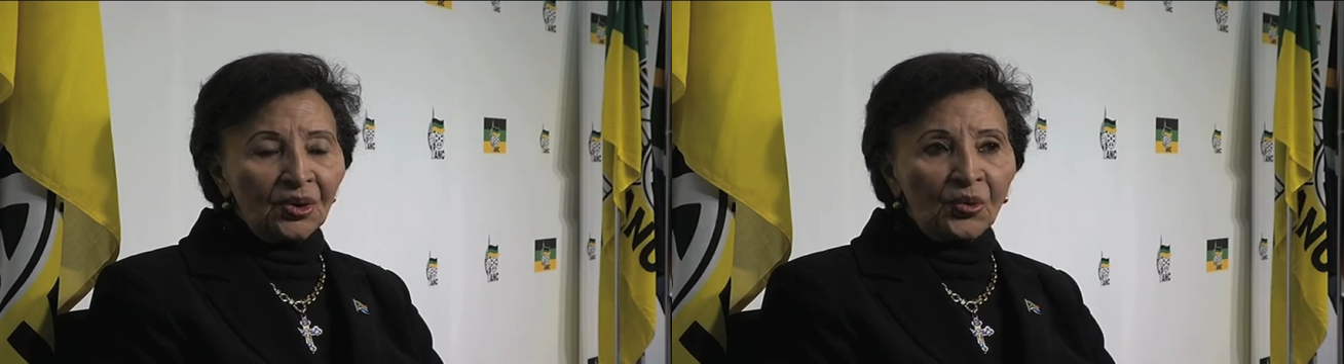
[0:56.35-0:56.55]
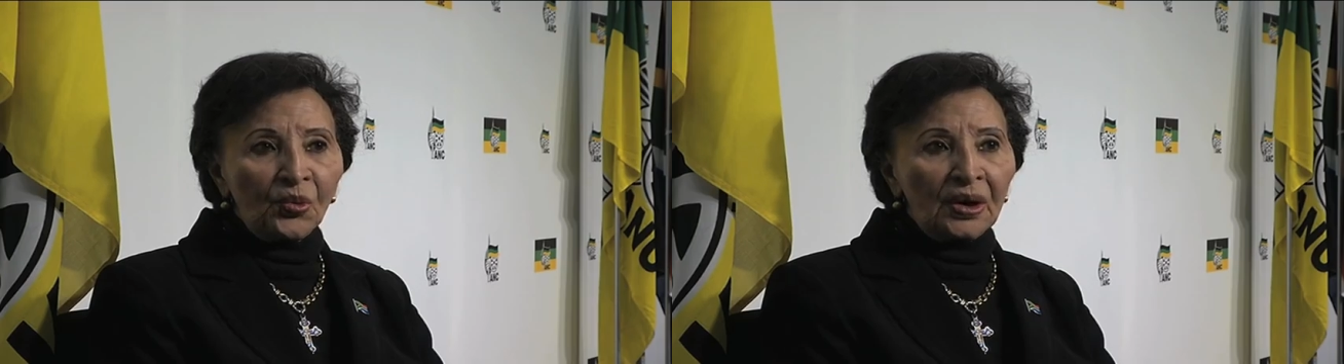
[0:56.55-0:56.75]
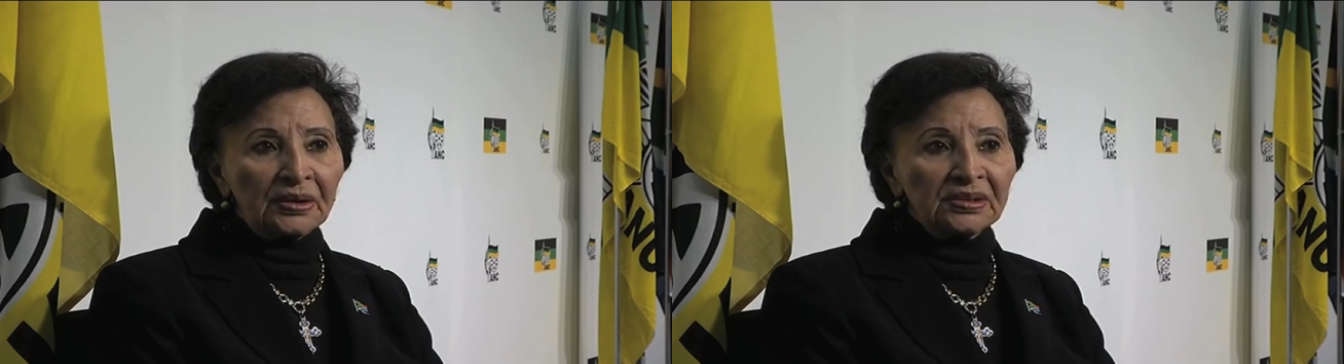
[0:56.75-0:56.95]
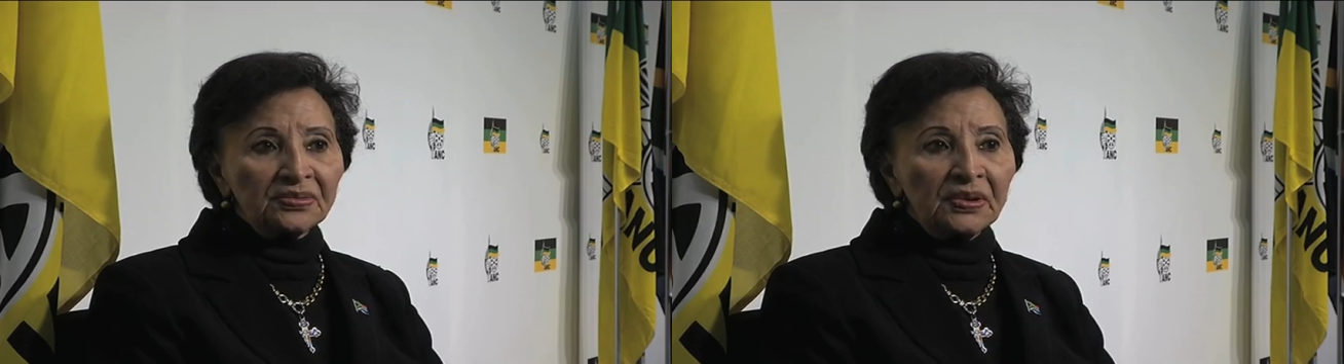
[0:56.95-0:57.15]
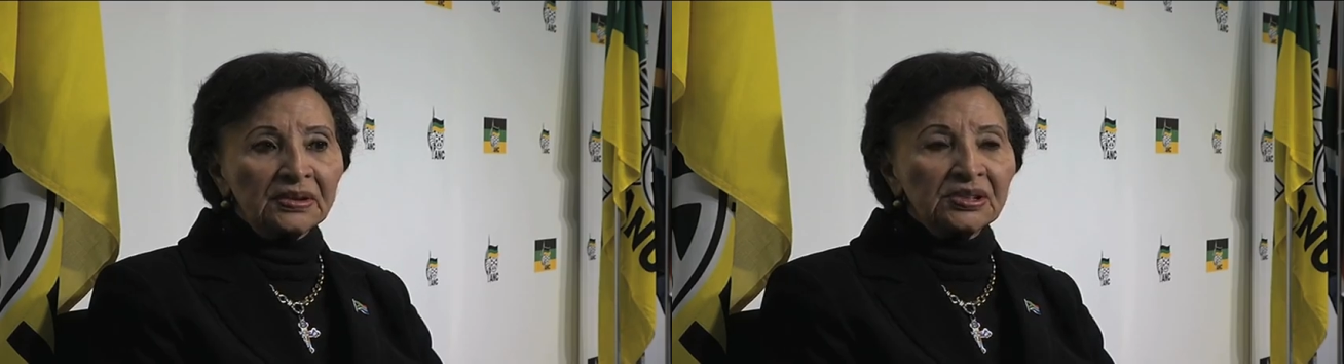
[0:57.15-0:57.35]
know, one is
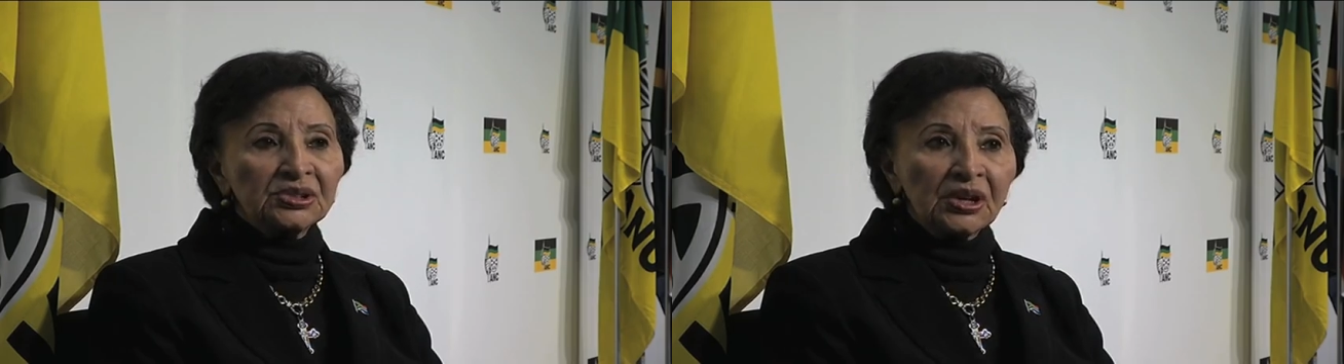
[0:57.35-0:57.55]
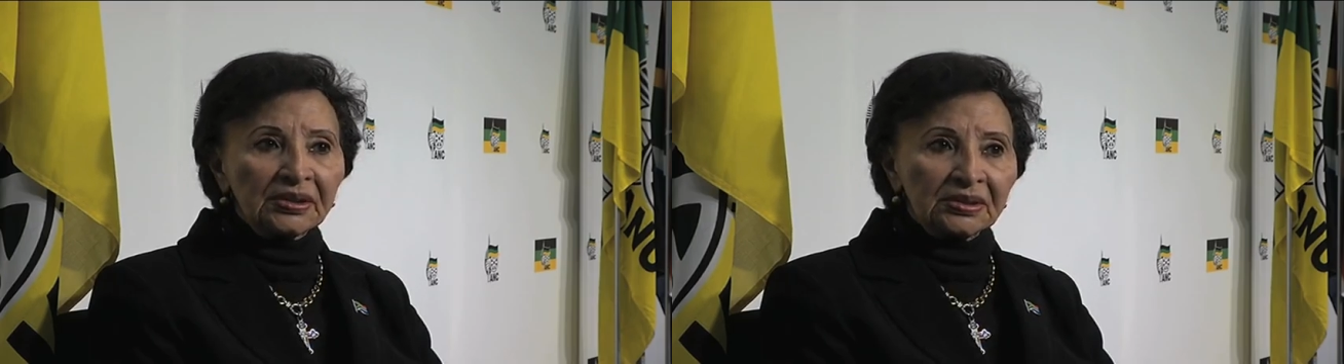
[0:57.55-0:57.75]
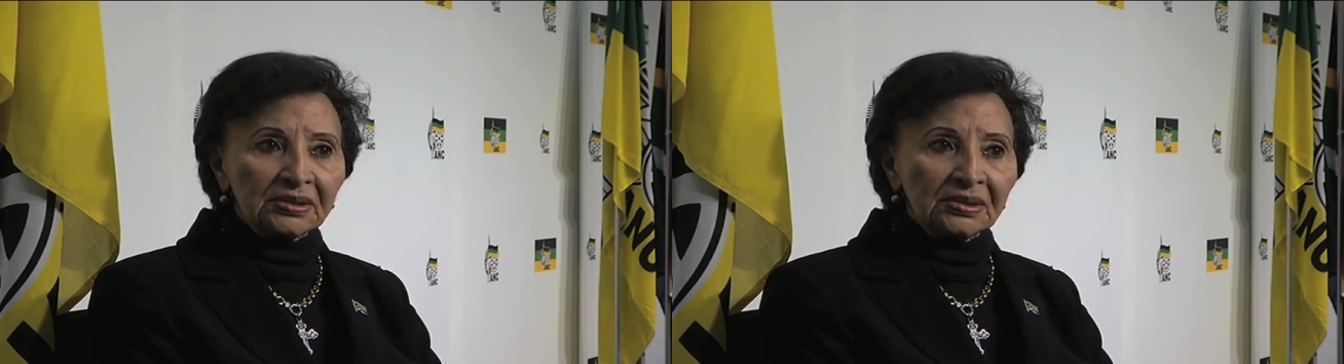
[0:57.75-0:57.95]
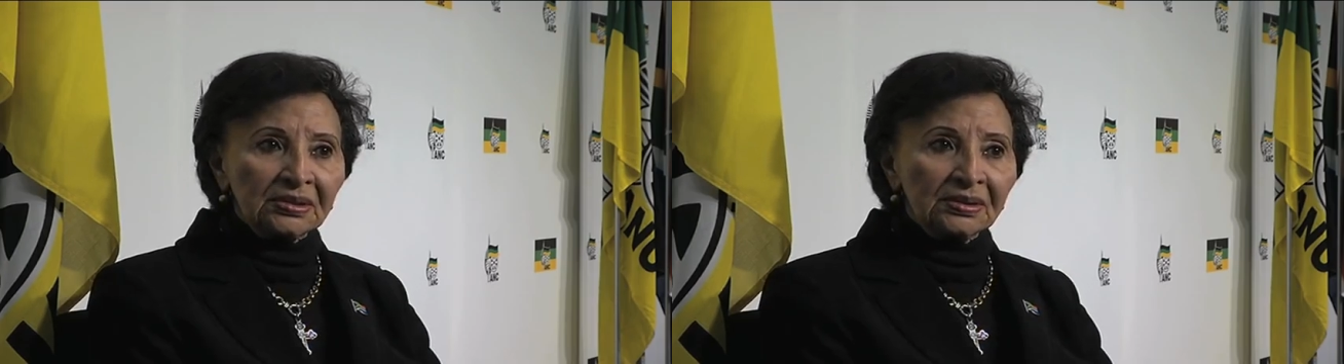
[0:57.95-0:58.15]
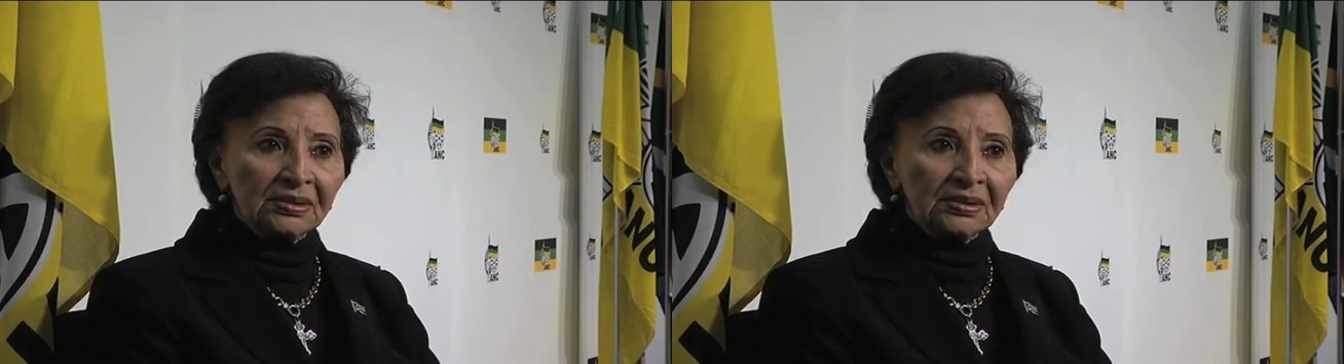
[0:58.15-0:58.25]
very shattered.